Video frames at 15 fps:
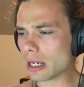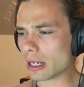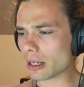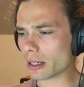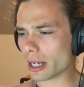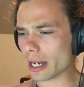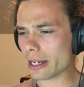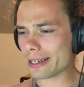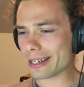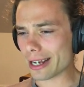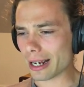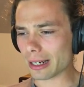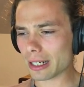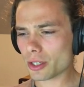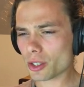Okay,
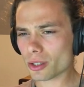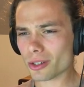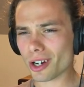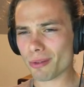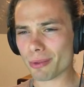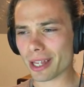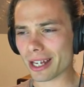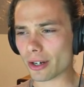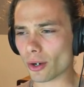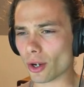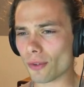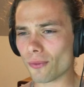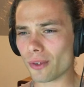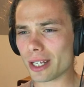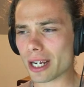yeah, let's just go with that, and
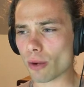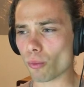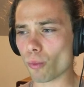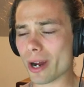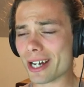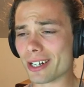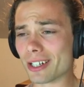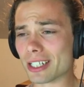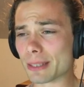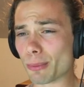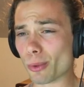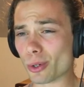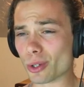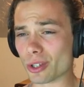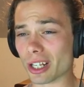hopefully a red can
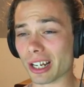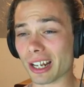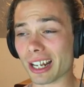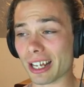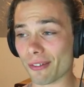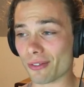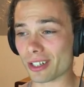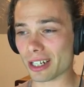spawn on the left.